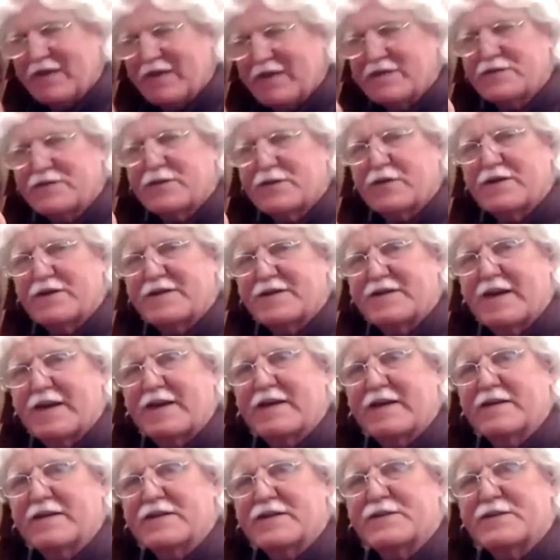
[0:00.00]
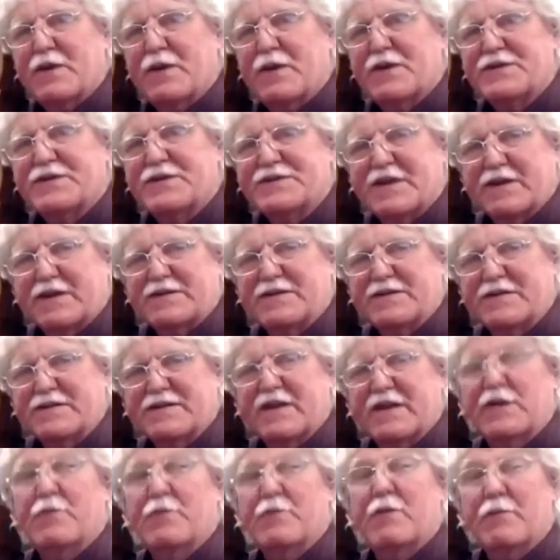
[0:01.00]
It's good to take it in small sections that
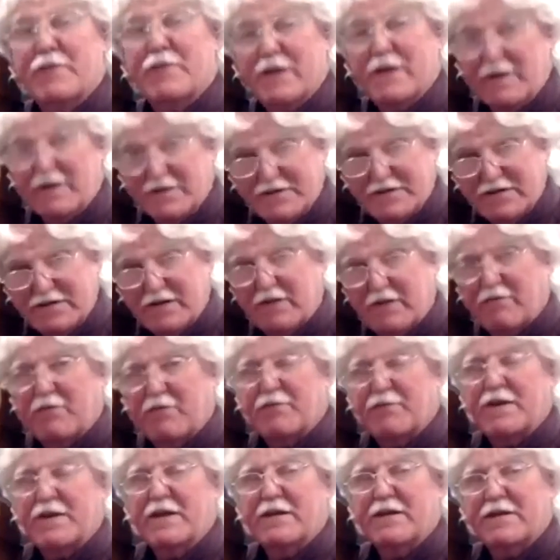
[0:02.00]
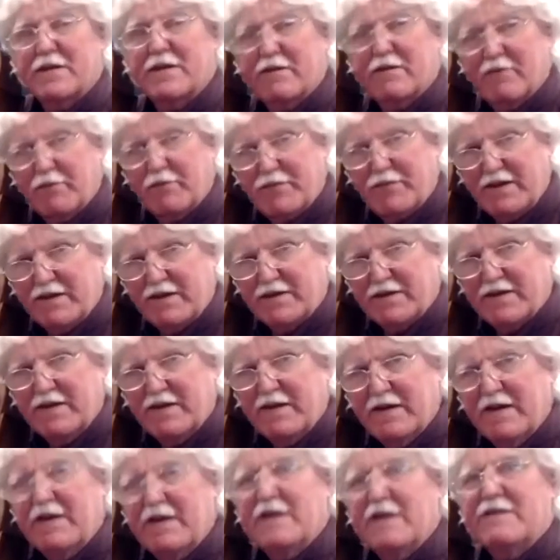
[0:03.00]
you repeat and repeat and repeat.
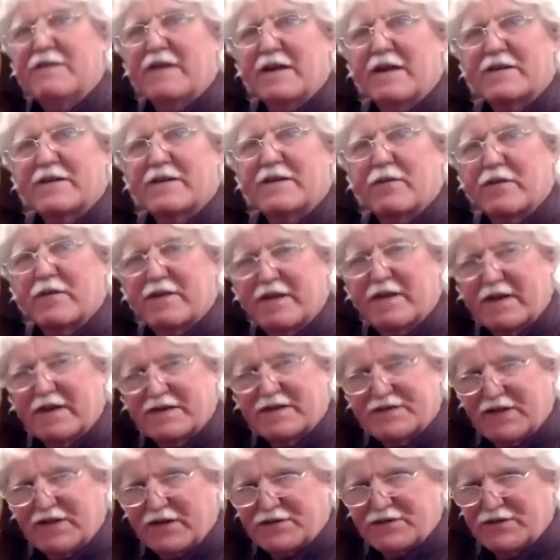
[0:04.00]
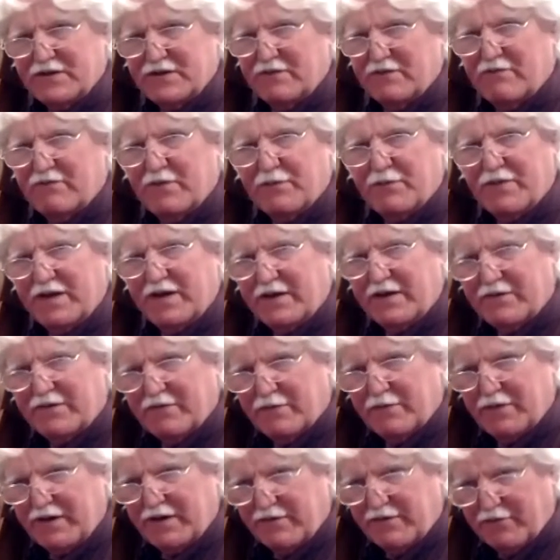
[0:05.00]
Then go to the next section, repeat,
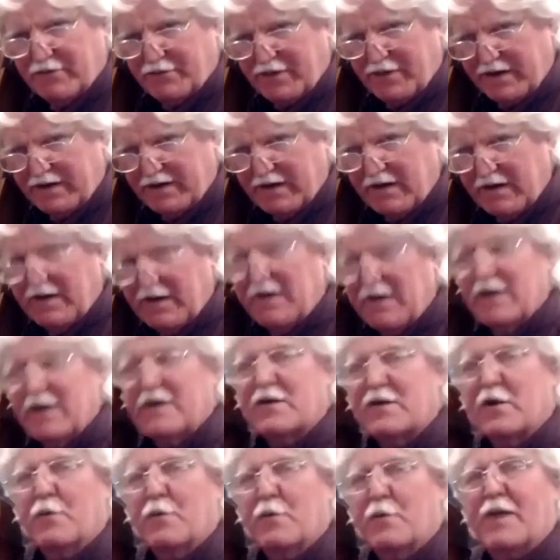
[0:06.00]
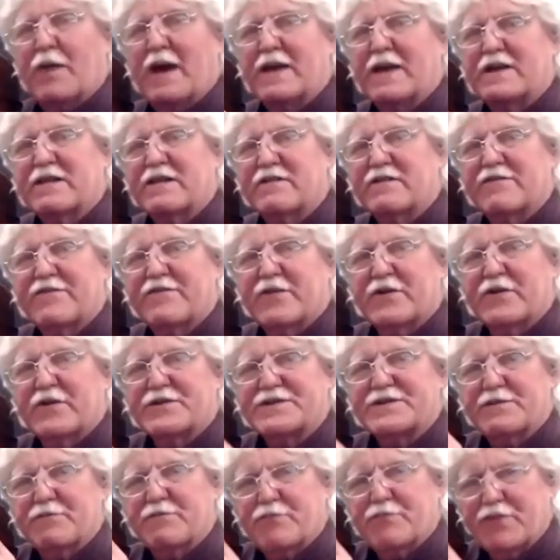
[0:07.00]
repeat, repeat. Go back to the first
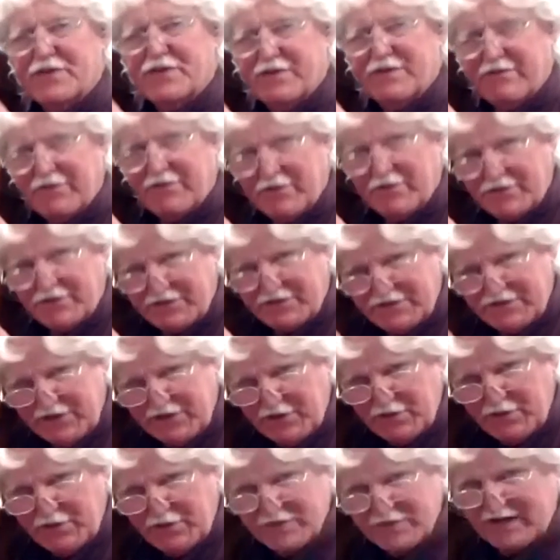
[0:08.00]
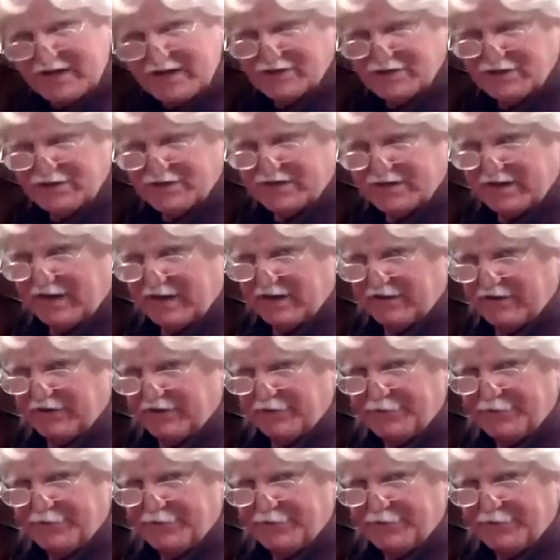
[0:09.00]
and put the first two sections together.